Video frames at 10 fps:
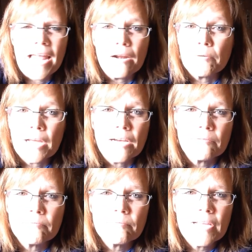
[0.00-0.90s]
don't
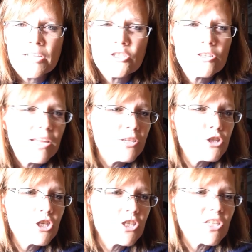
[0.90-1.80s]
know.
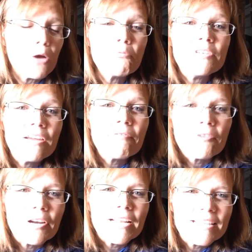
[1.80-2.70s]
It's just so
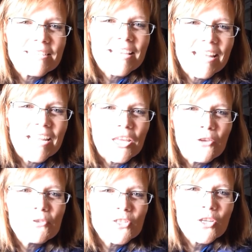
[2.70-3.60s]
different. It's getting
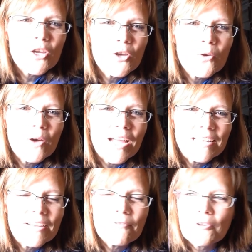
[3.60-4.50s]
used to
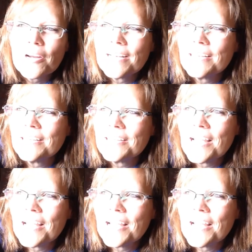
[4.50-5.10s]
different.